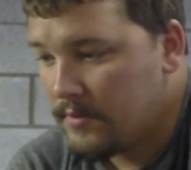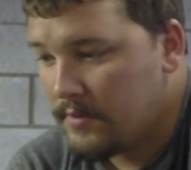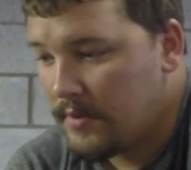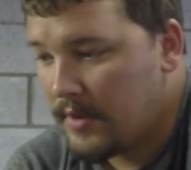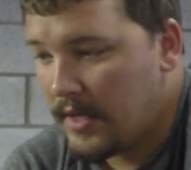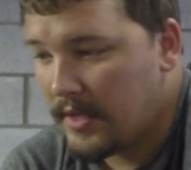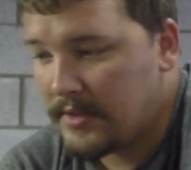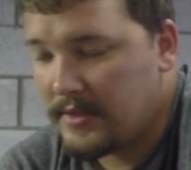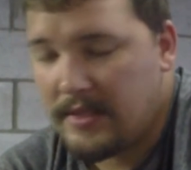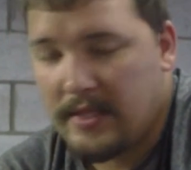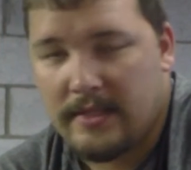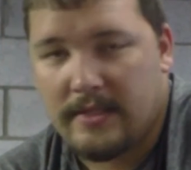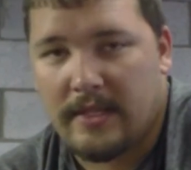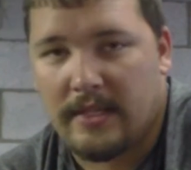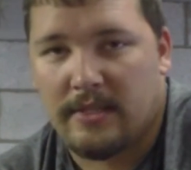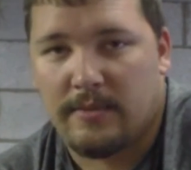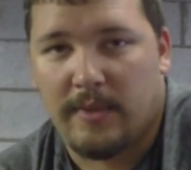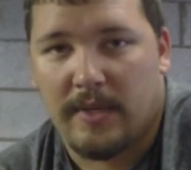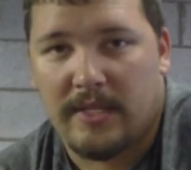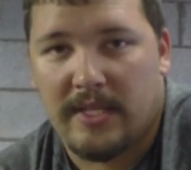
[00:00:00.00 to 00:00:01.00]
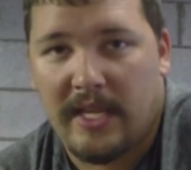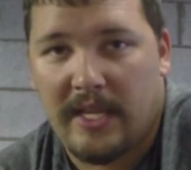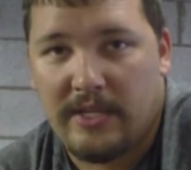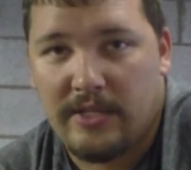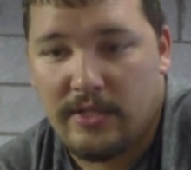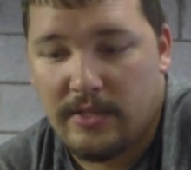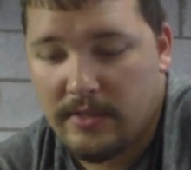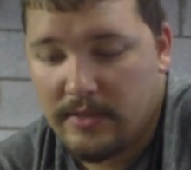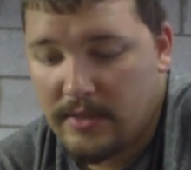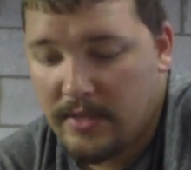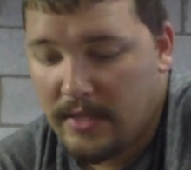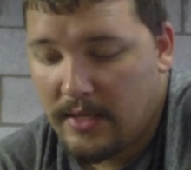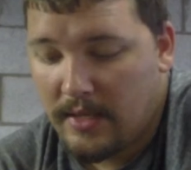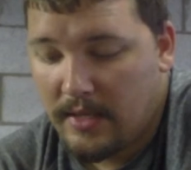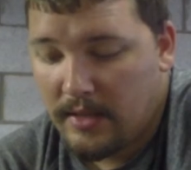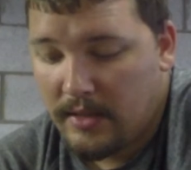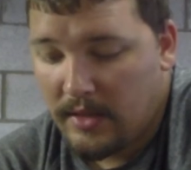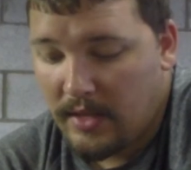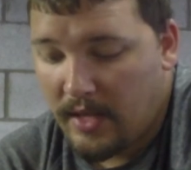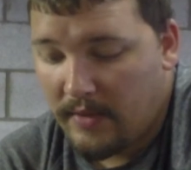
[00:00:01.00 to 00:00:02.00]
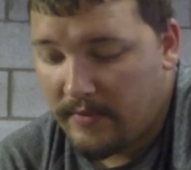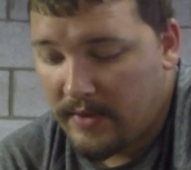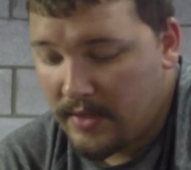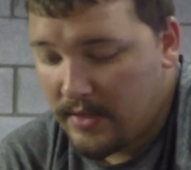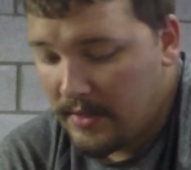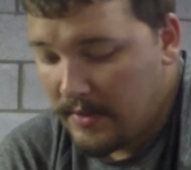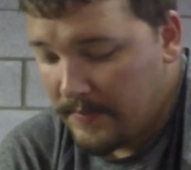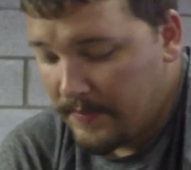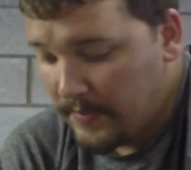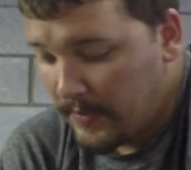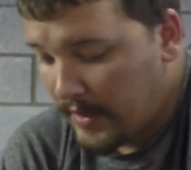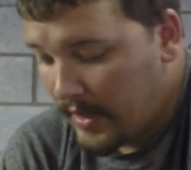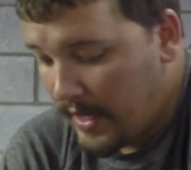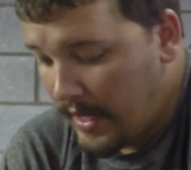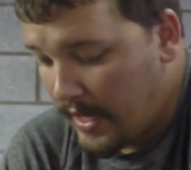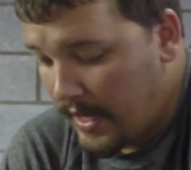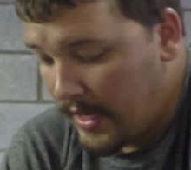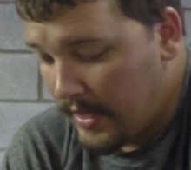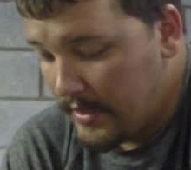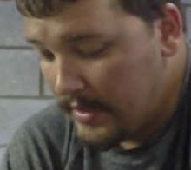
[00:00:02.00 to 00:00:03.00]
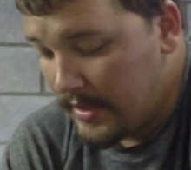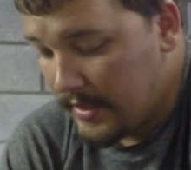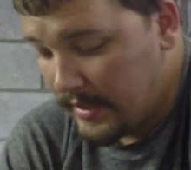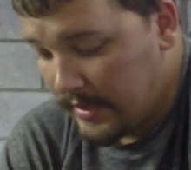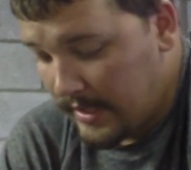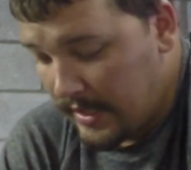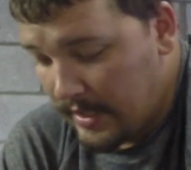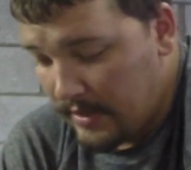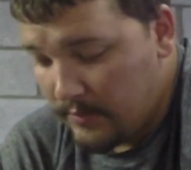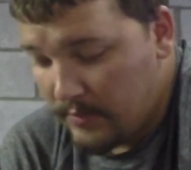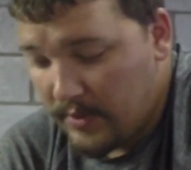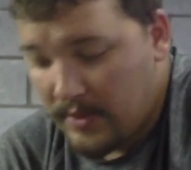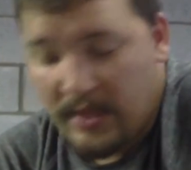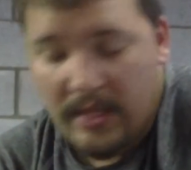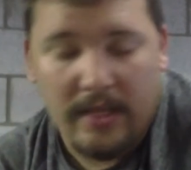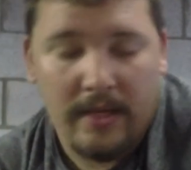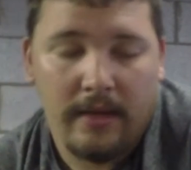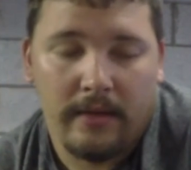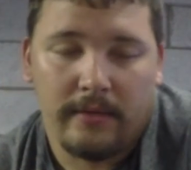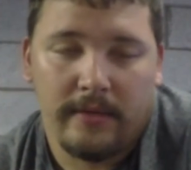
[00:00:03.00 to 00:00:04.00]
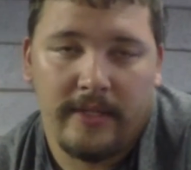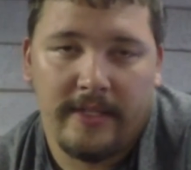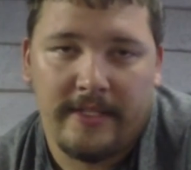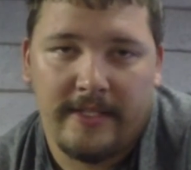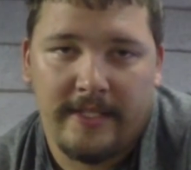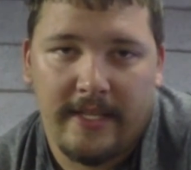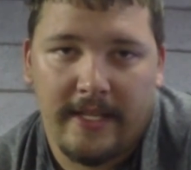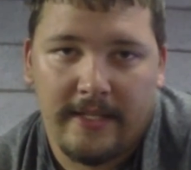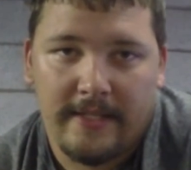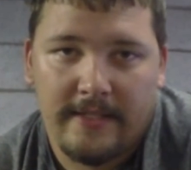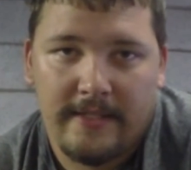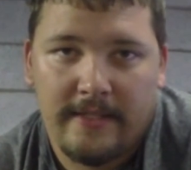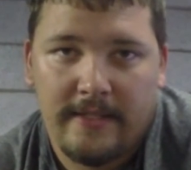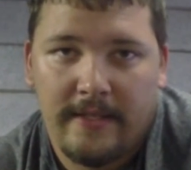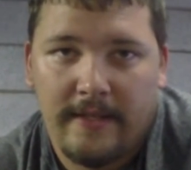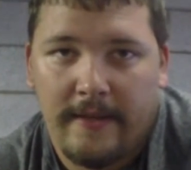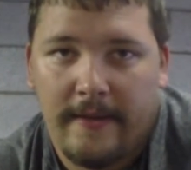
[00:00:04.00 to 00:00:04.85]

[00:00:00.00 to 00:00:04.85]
exceeds expectations. Love it. And again, with the ugly sticks,